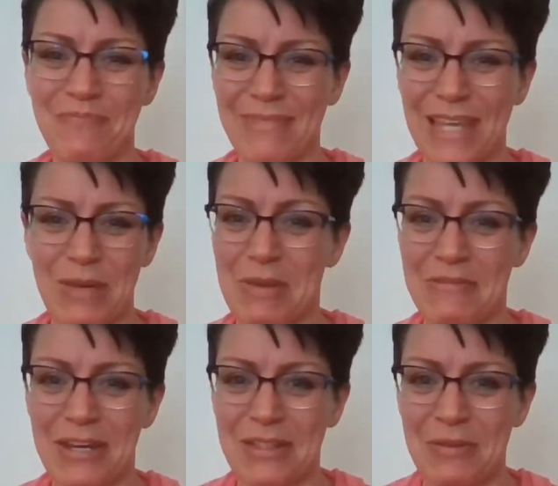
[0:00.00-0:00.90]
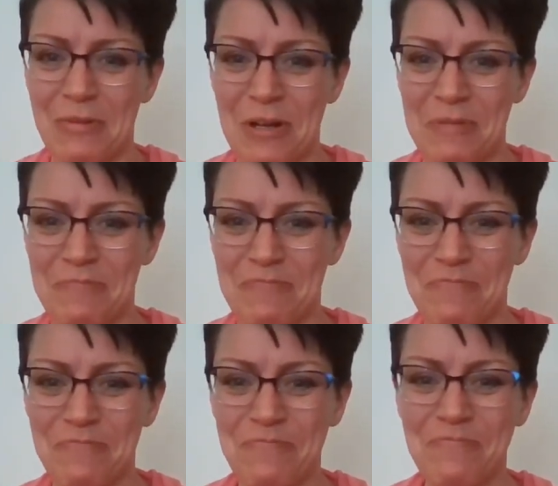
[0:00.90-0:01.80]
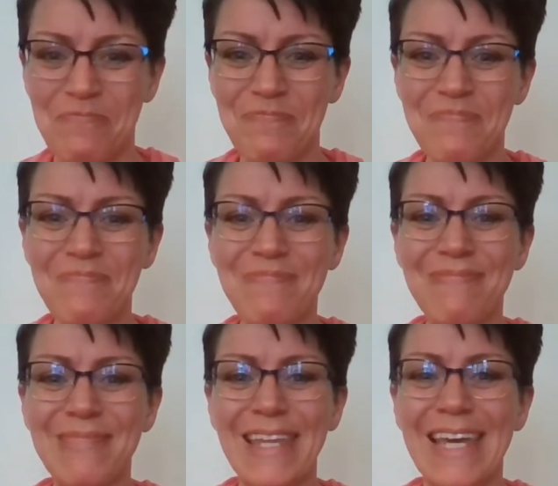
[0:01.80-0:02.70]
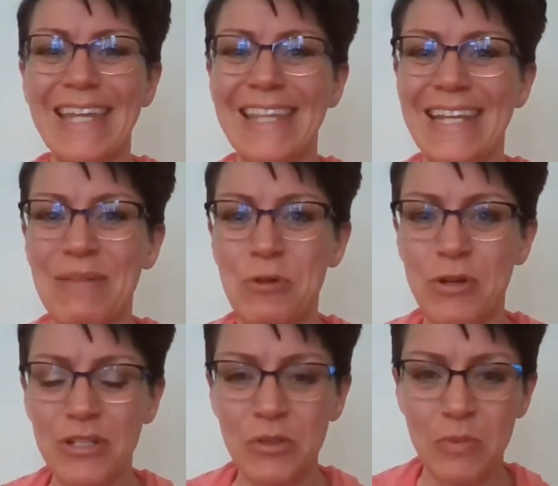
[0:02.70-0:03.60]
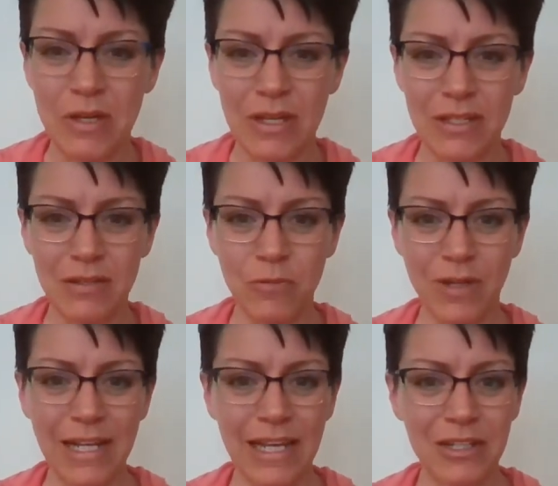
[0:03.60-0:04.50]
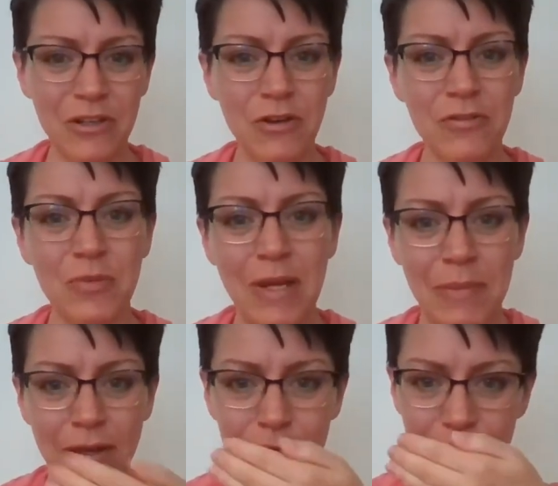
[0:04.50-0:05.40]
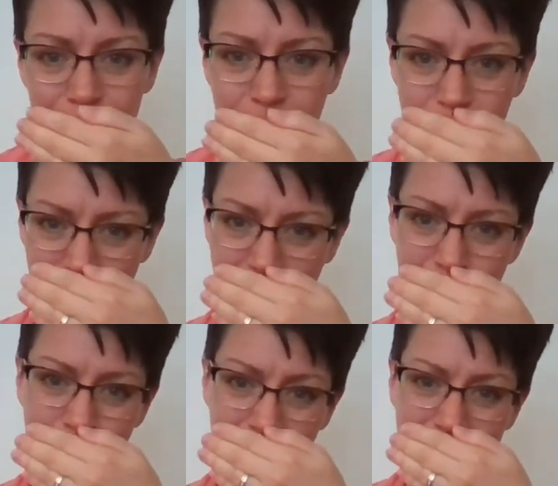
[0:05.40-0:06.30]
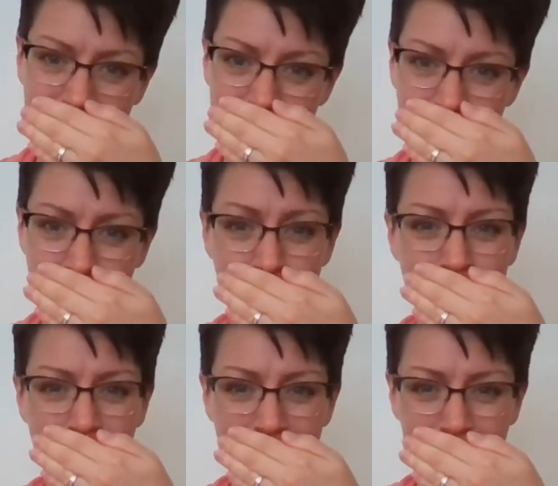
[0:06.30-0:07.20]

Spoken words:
I may have gotten that wrong. And then I'm going to put one hand over my mouth and one hand over my belly